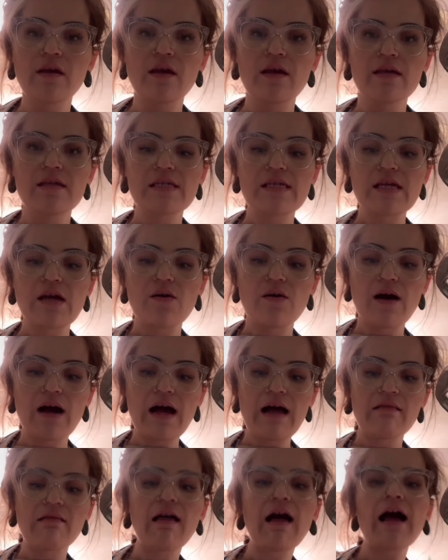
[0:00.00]
So
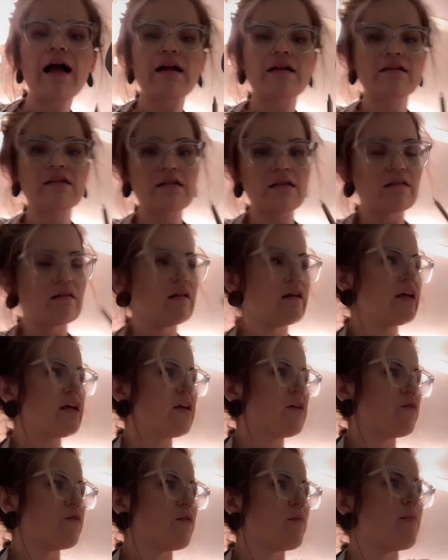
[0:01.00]
I like to
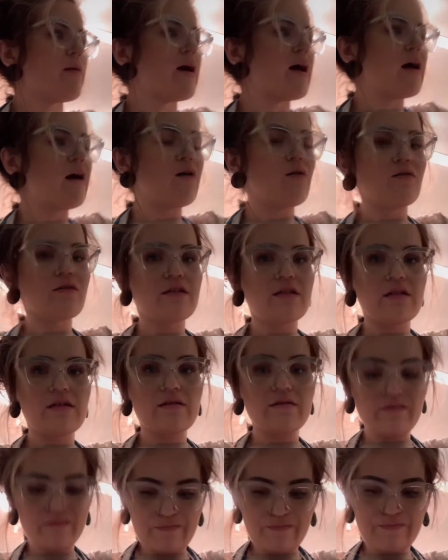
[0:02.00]
leave about